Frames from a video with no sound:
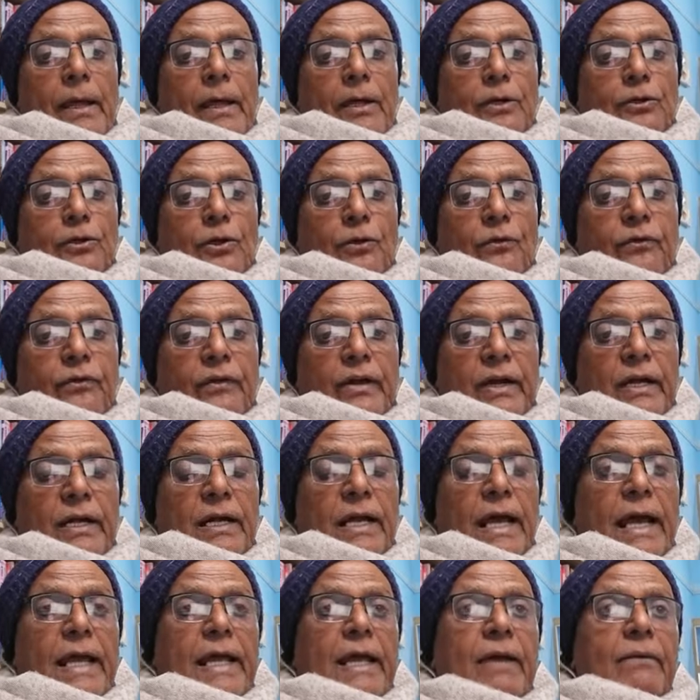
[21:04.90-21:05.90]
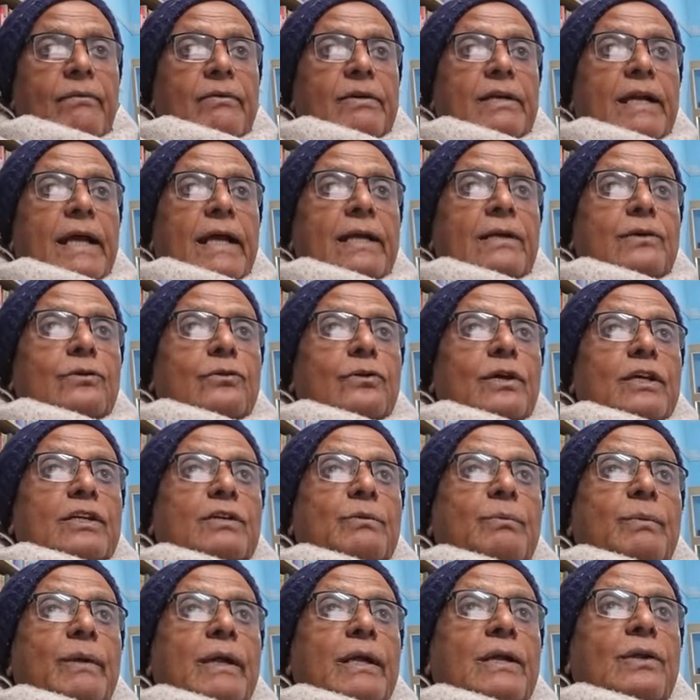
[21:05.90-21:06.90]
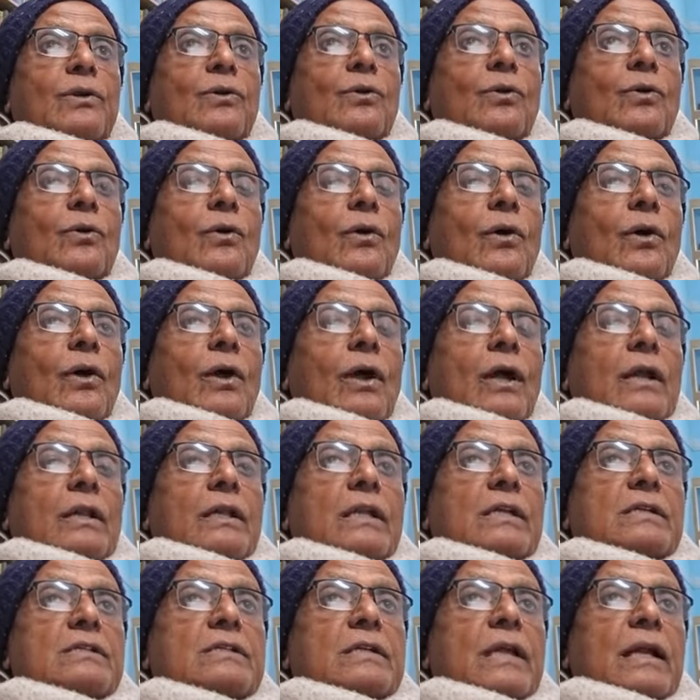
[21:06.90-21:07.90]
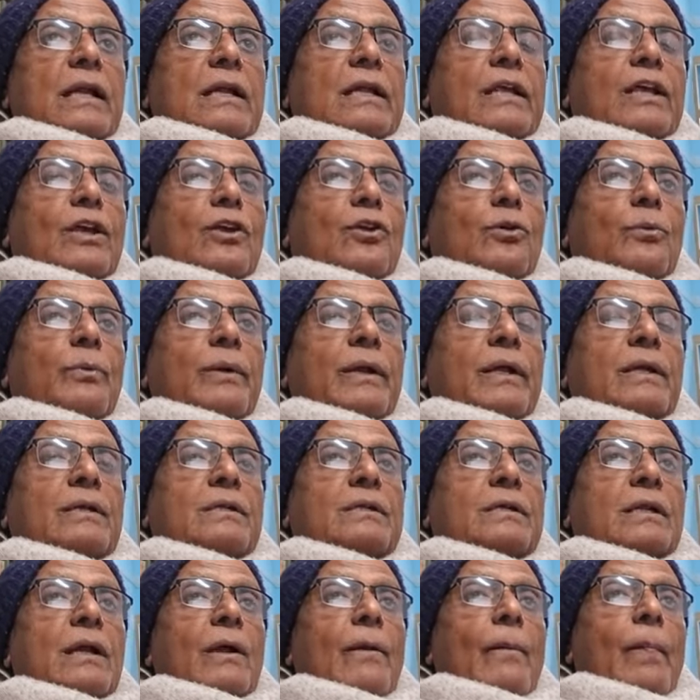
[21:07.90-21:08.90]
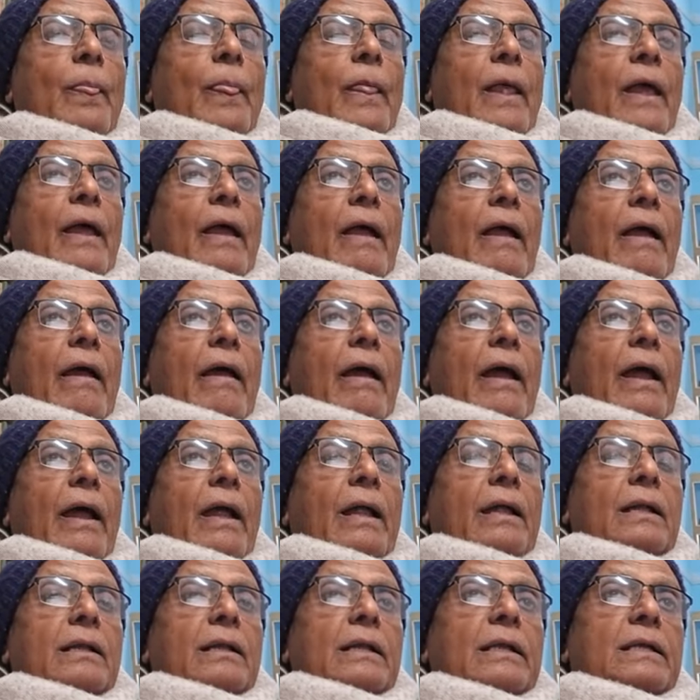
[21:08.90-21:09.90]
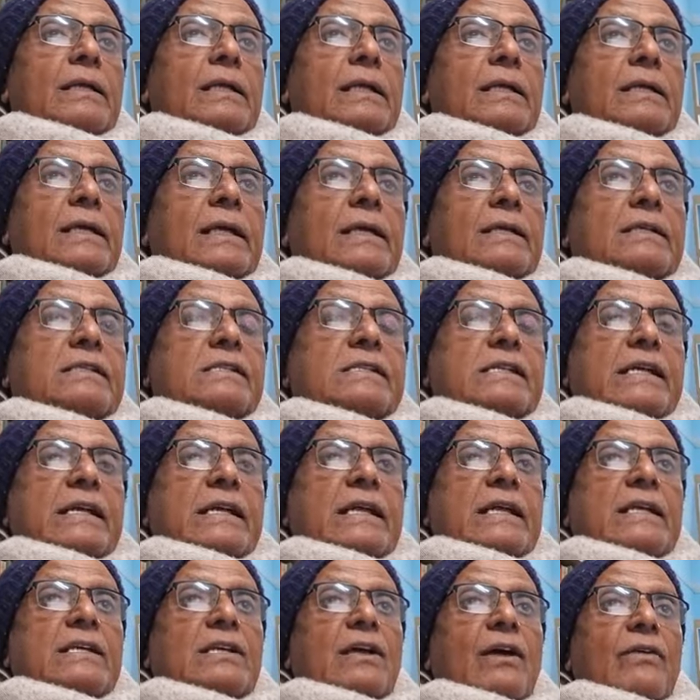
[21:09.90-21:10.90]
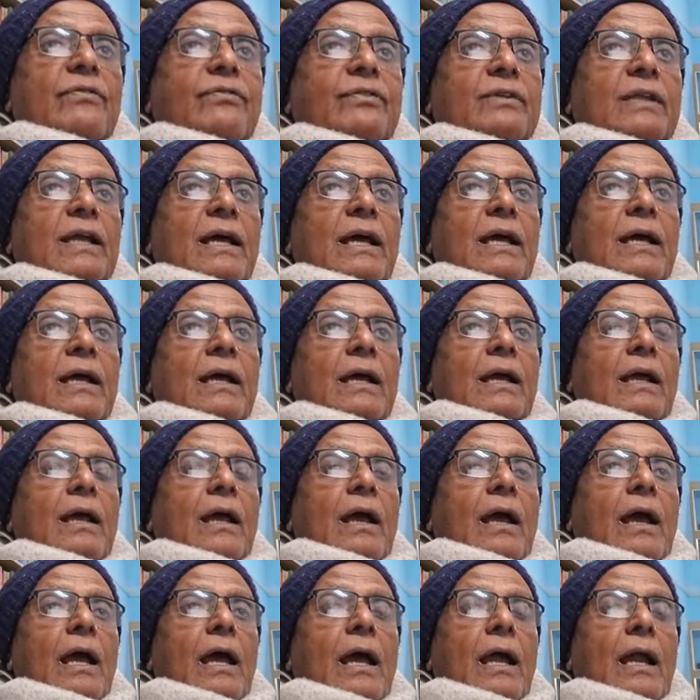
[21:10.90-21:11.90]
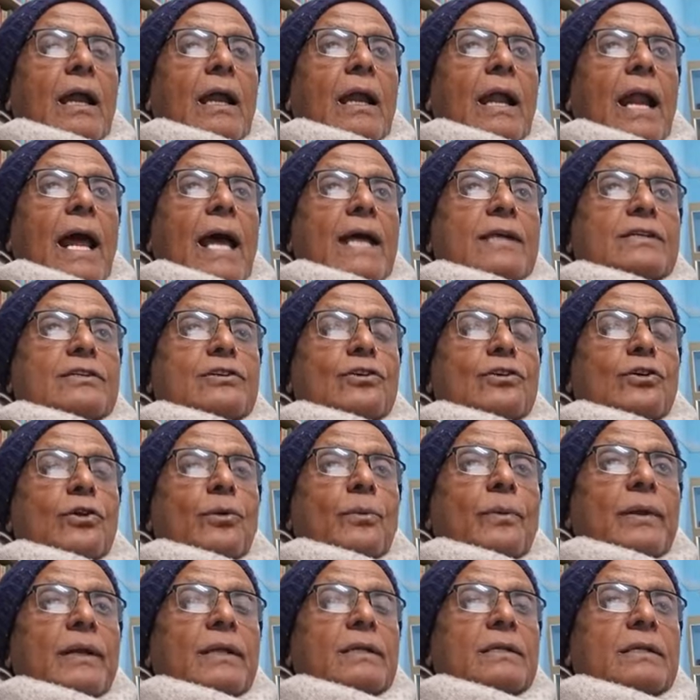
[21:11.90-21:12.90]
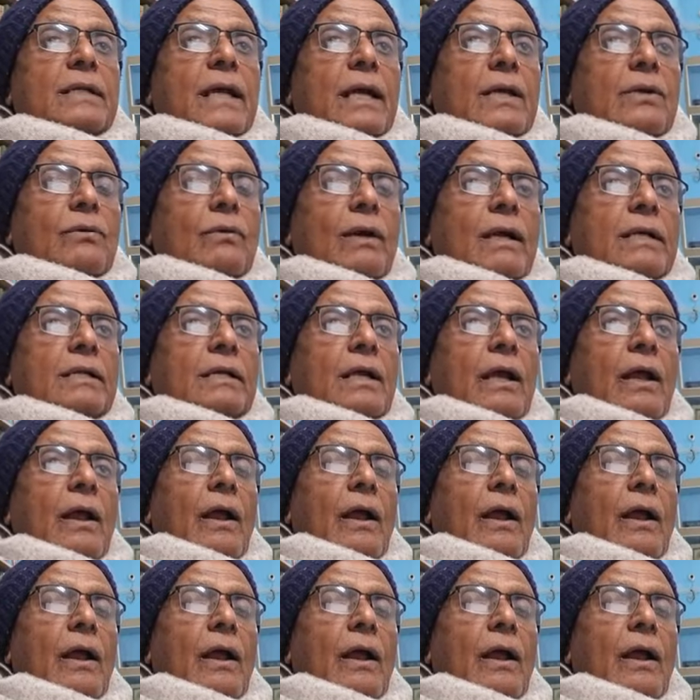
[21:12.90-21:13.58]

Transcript: So friend, I have tried to explain you this sulky rubrics. This is a series of the last rubrics that was